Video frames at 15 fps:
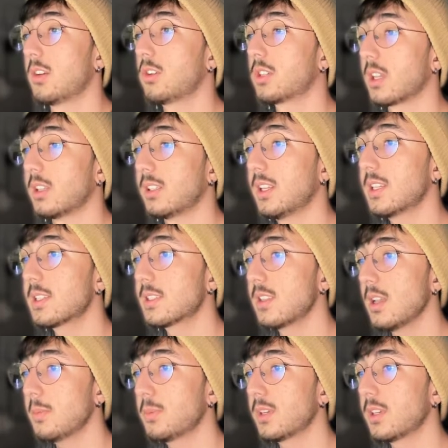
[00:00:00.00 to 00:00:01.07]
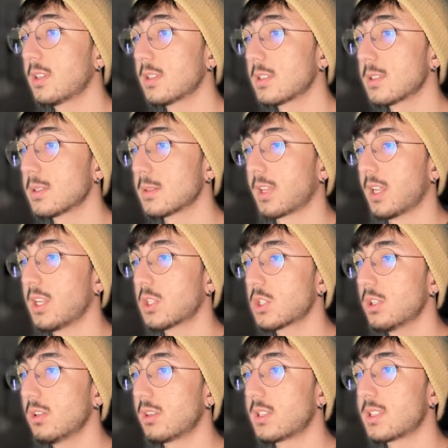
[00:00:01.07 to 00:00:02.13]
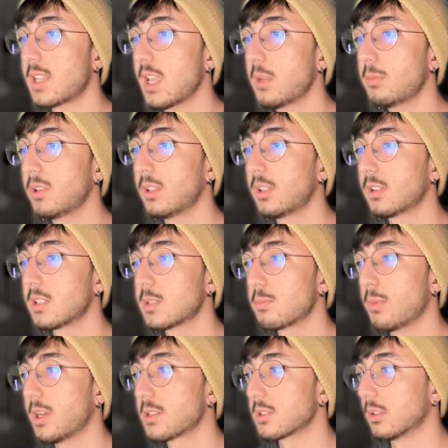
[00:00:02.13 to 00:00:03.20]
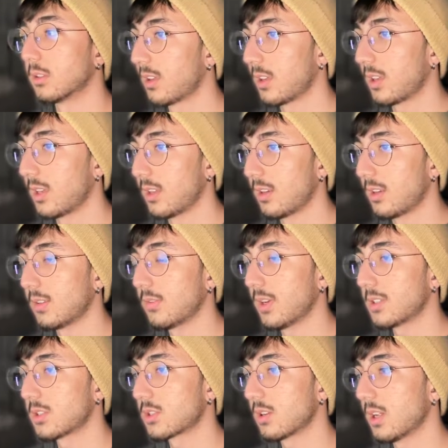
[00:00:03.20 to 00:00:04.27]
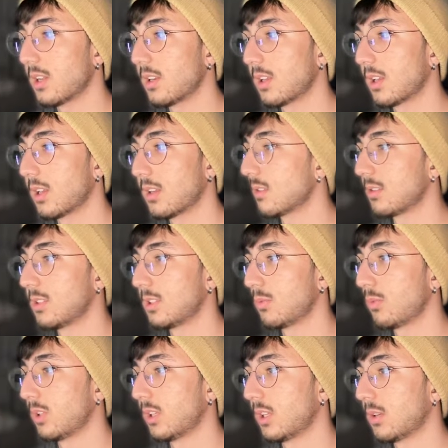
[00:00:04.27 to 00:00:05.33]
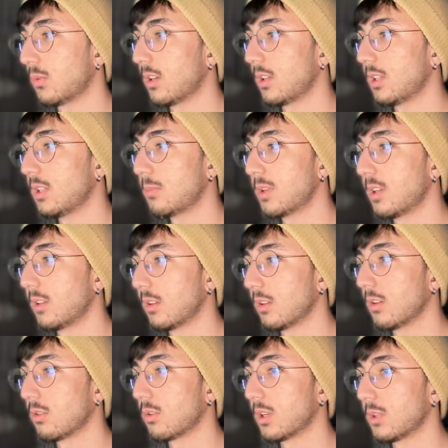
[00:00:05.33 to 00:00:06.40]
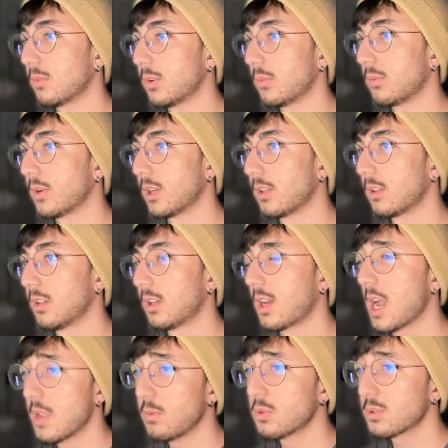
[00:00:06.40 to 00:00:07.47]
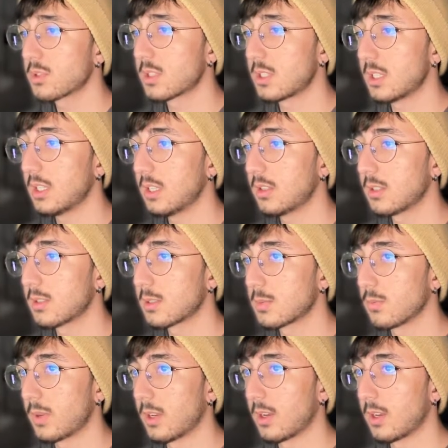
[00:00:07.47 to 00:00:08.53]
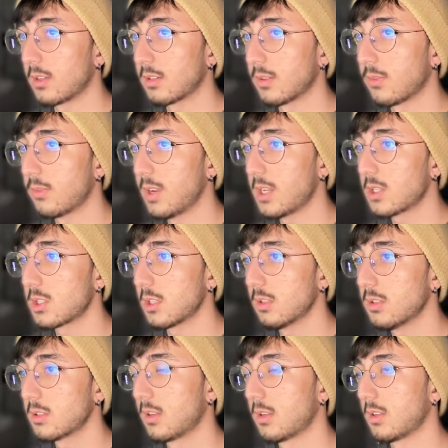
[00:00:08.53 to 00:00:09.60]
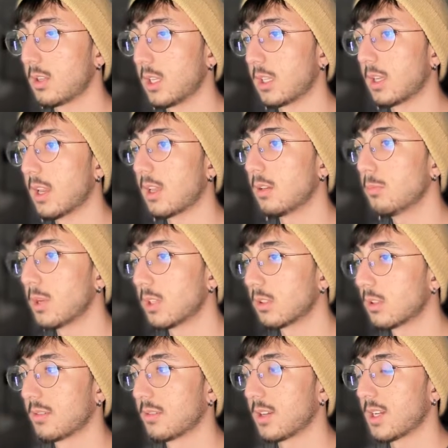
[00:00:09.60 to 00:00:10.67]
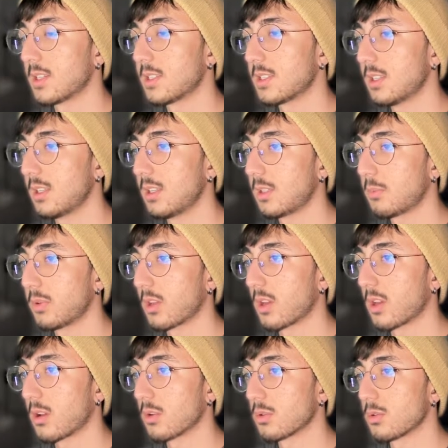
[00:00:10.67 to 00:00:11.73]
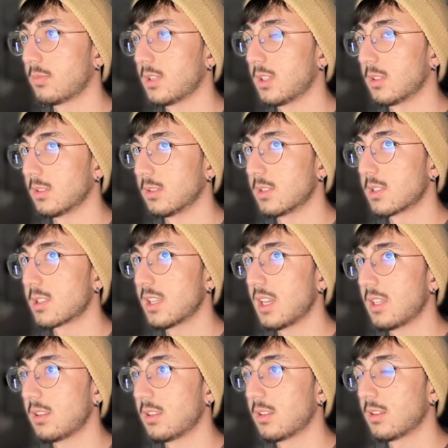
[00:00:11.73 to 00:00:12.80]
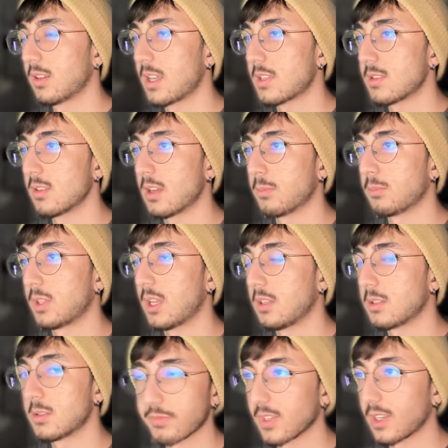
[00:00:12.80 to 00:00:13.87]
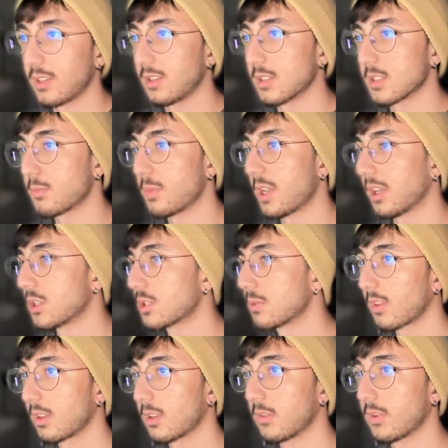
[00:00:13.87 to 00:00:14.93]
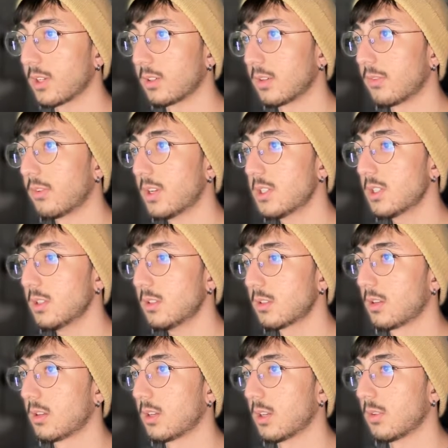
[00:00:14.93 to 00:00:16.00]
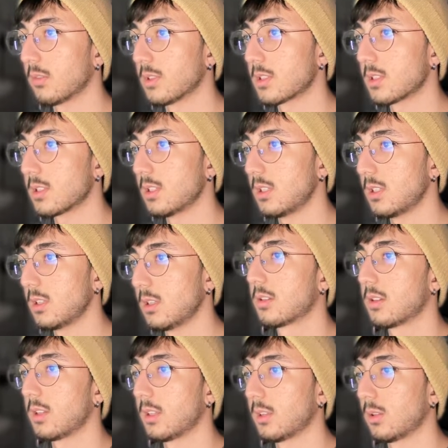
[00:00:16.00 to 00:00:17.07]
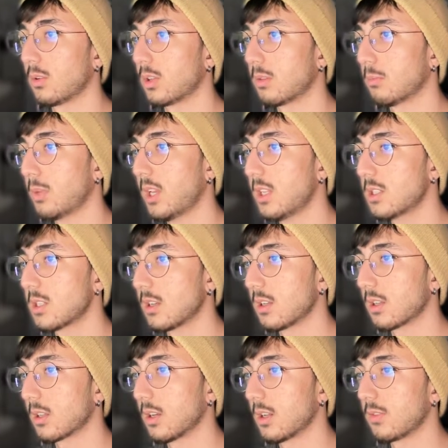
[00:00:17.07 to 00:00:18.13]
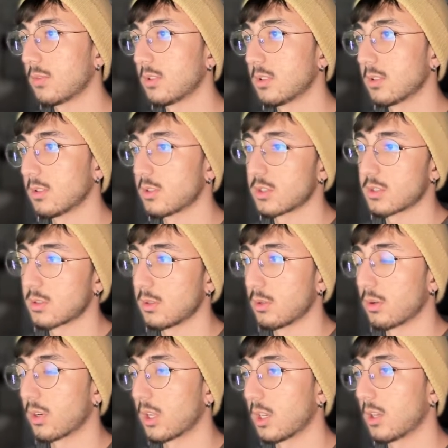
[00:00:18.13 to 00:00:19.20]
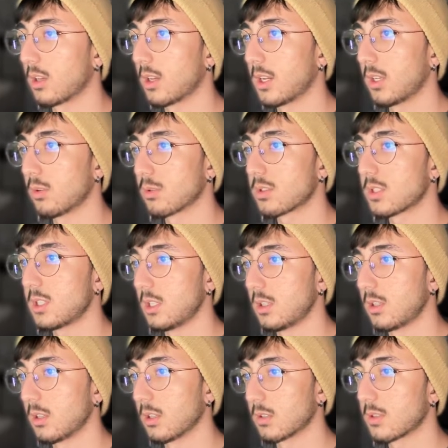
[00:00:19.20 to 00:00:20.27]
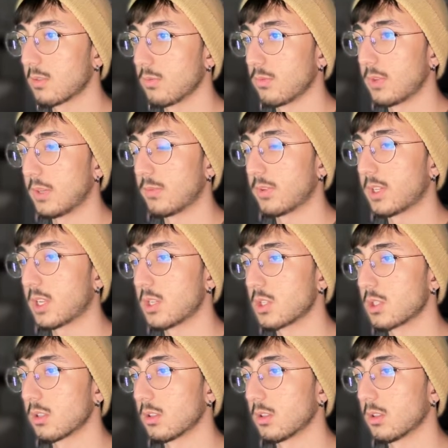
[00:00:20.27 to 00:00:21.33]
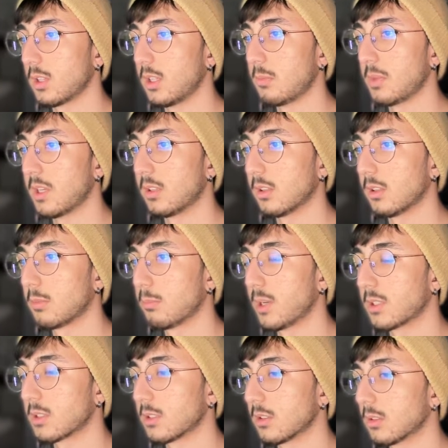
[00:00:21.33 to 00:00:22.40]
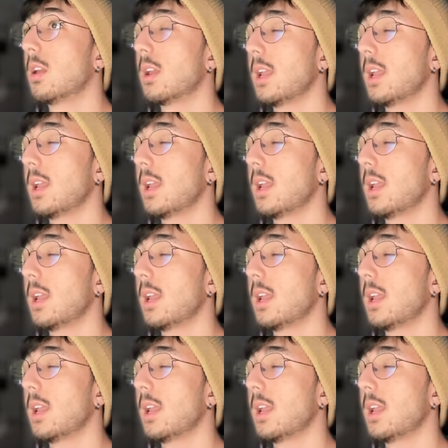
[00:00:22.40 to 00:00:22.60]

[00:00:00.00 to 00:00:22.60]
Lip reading: Okay, next step is actually disabling this button. And if I try it again, it will give email already verified. I won't see this when I refresh it again, but I see it because the state has an update in this page. If I refresh it, I will see a login page and I will just log in. I don't see the verification email button.